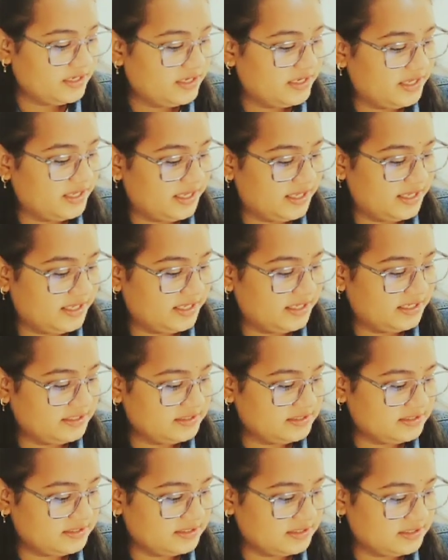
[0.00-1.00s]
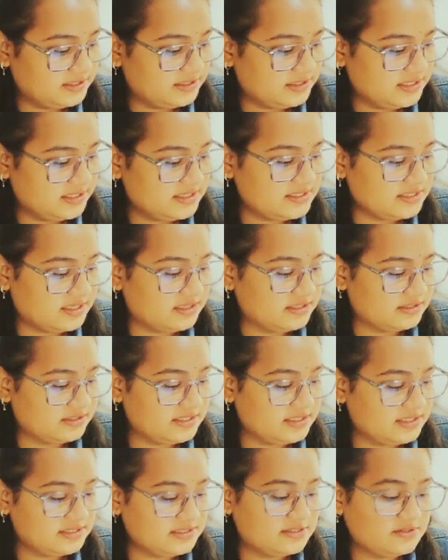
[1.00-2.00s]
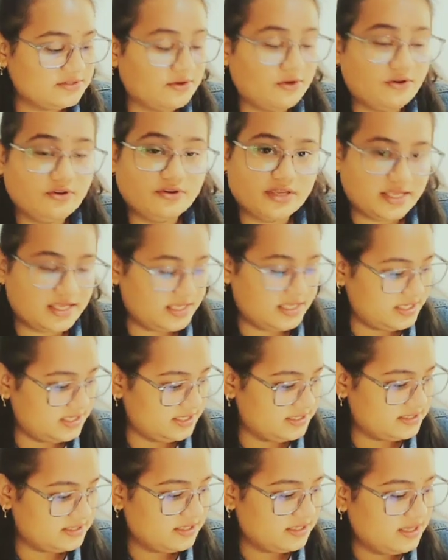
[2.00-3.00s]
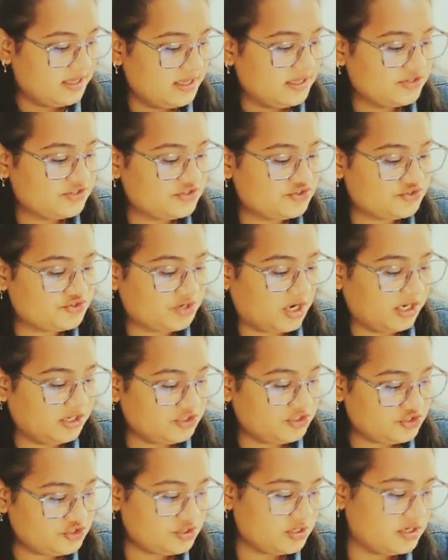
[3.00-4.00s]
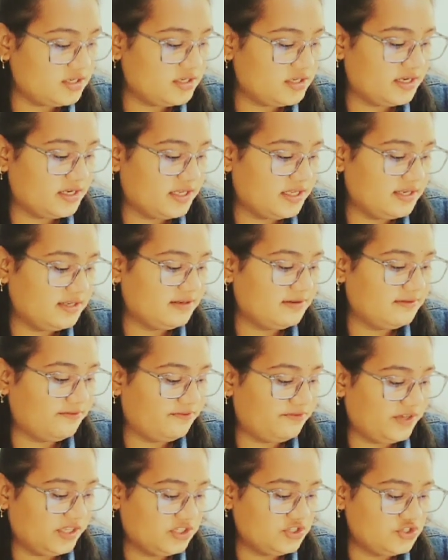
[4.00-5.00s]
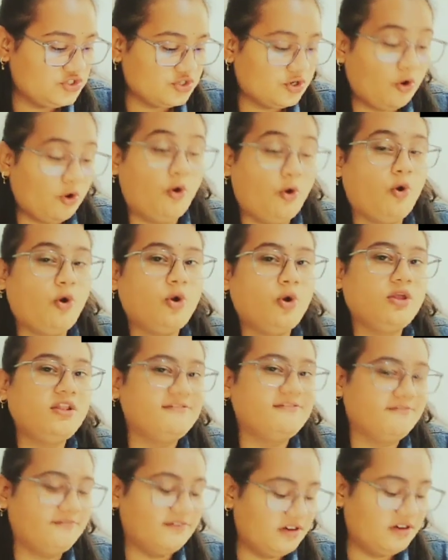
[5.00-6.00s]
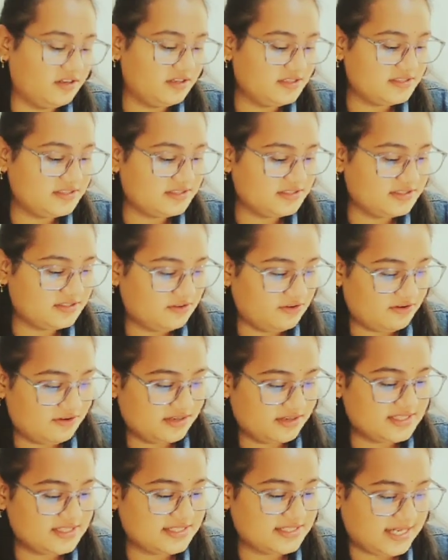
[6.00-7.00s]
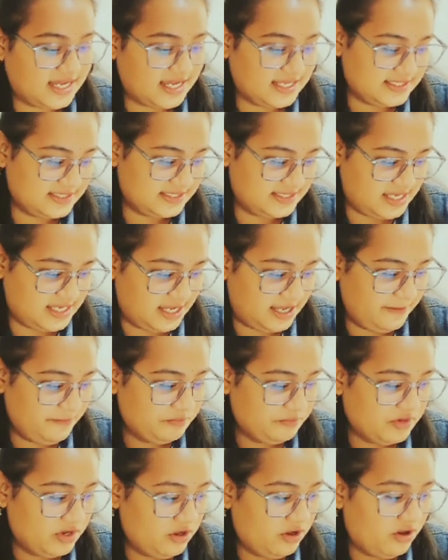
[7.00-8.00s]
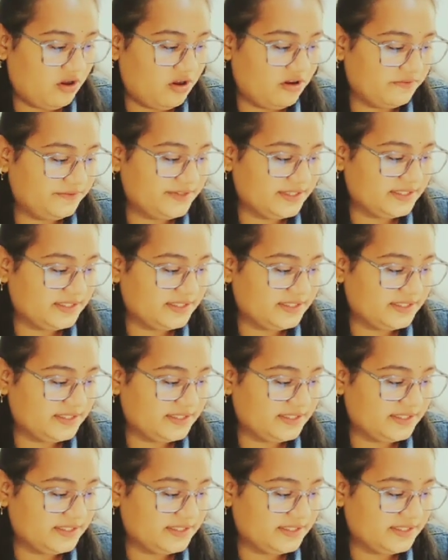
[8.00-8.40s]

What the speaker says: and is this song is structure in which all verse or a stanza of the